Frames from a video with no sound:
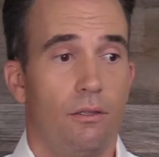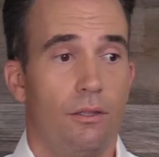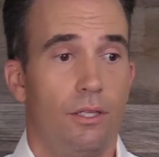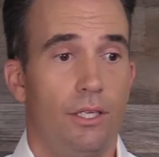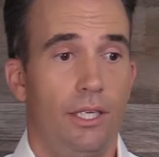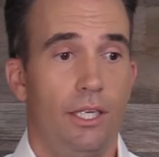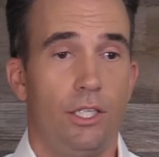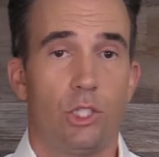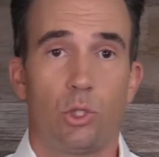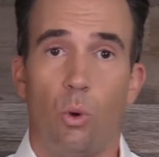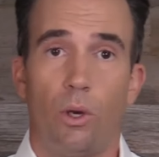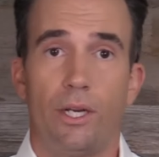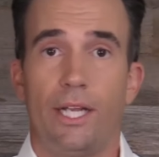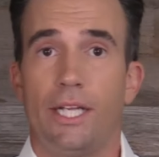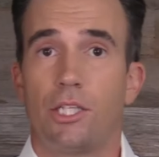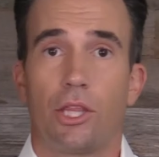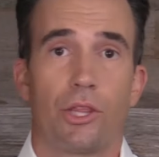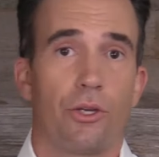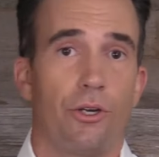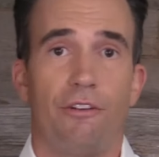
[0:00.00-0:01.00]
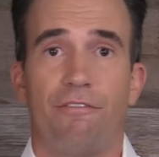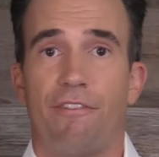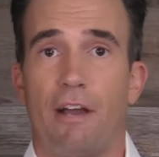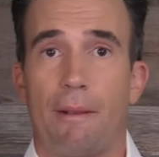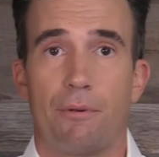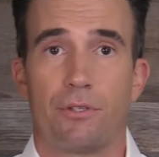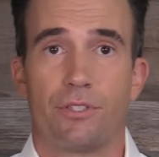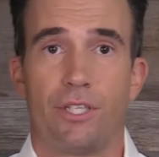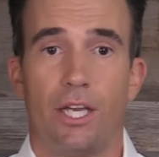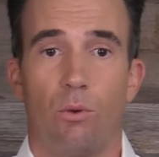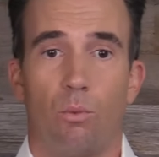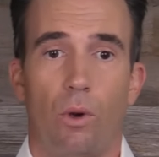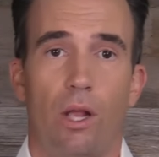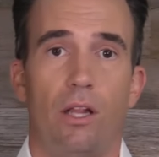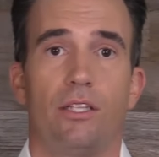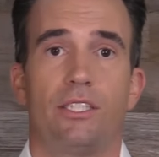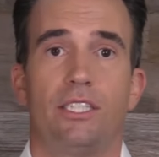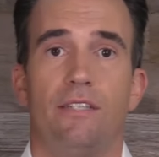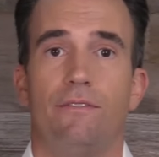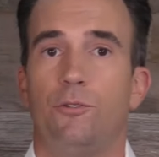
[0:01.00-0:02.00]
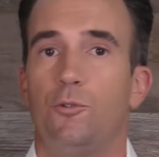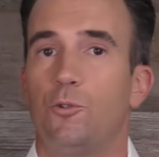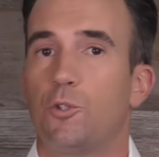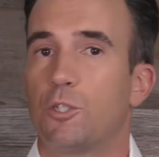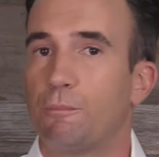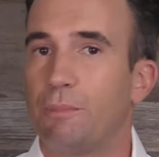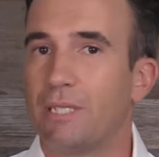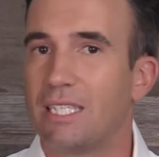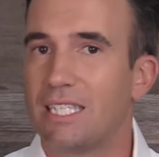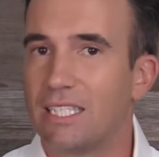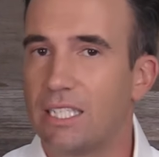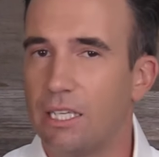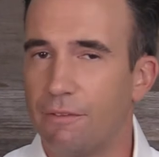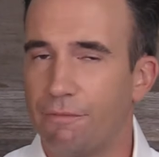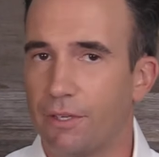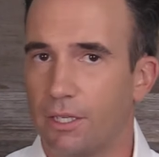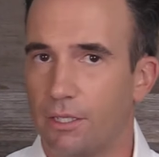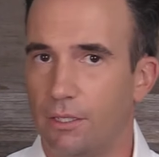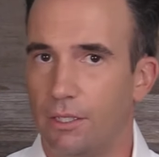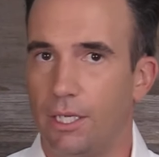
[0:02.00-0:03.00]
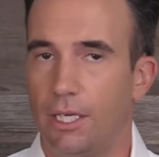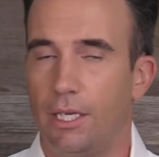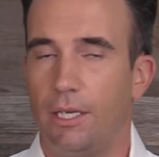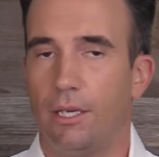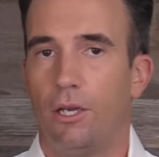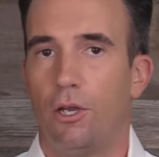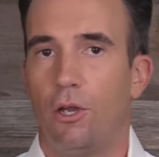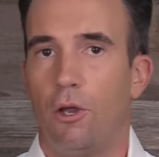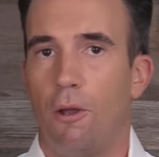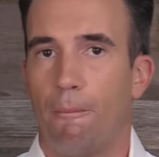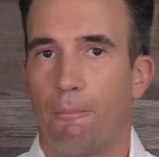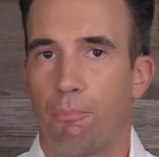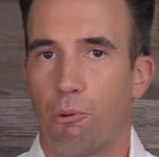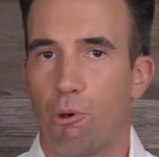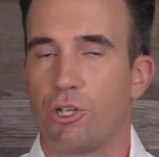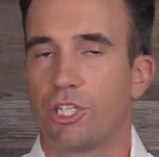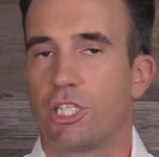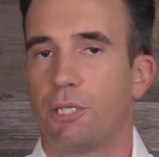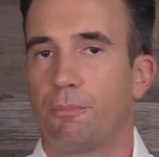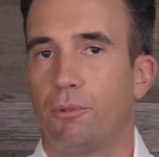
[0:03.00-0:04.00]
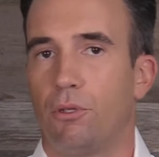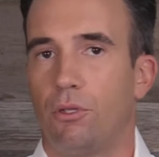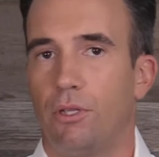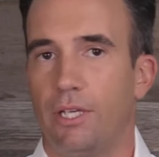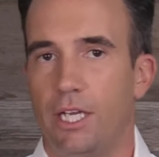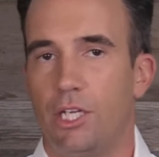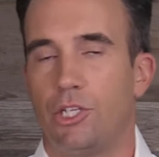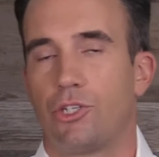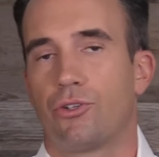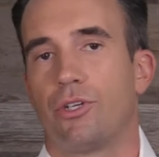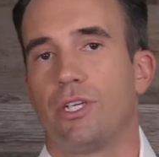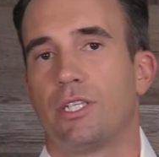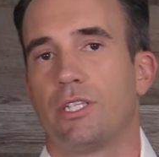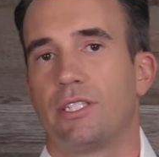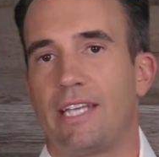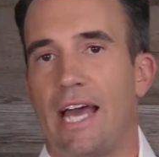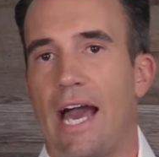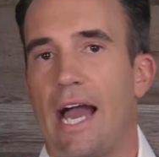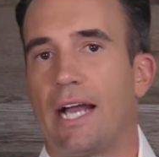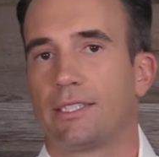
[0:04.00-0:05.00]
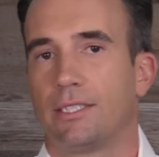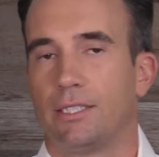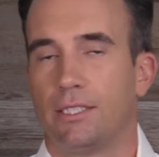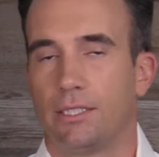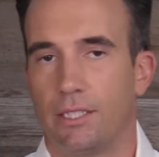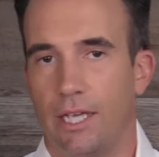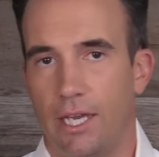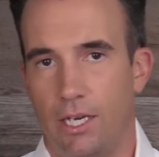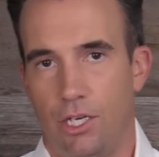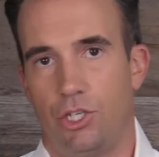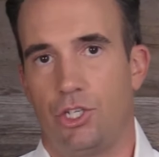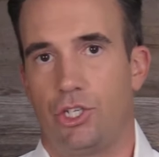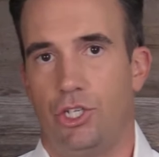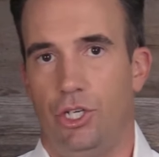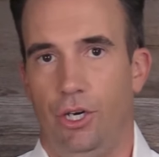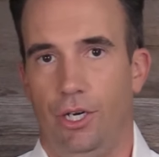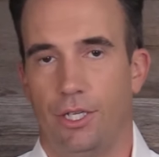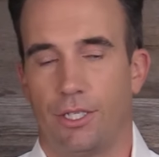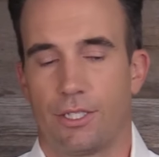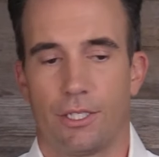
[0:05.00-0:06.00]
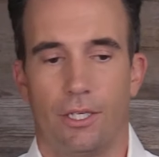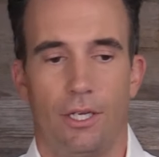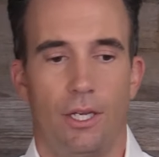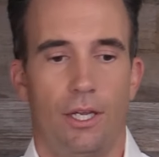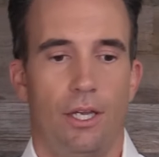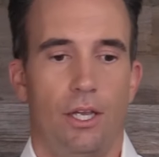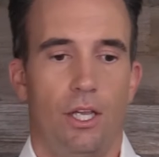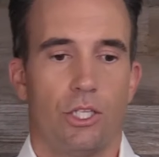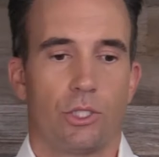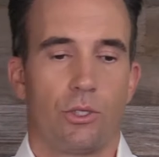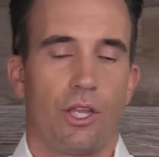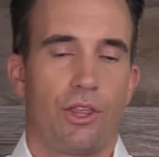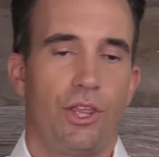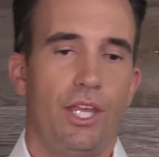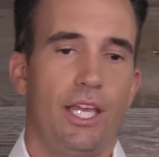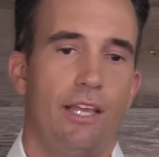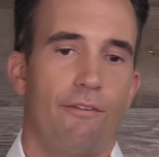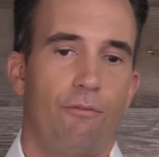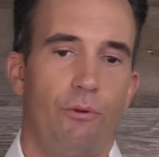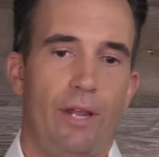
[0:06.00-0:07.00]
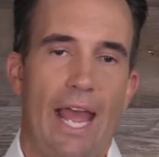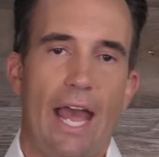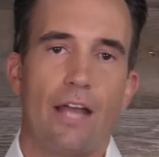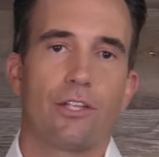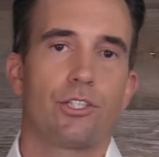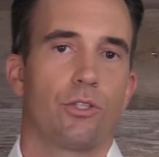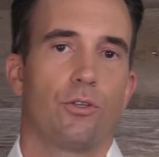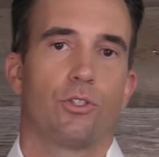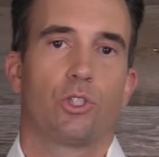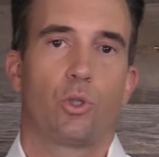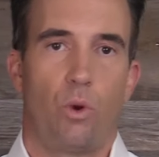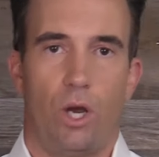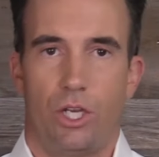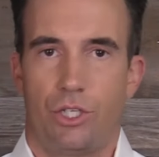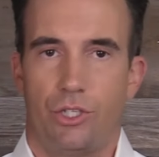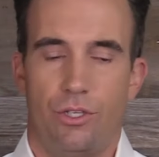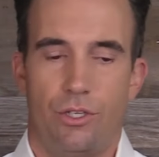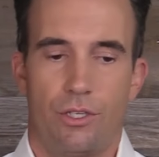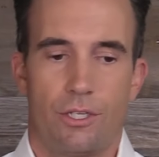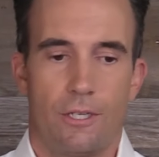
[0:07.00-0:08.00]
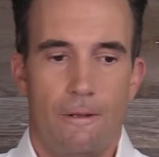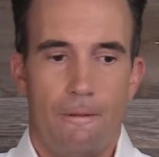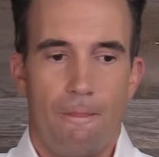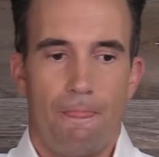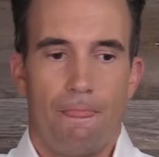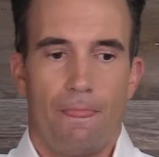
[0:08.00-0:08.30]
the 20 to 35% relative to specifically principal, interest, taxes, and insurance. So I think if we answer those questions,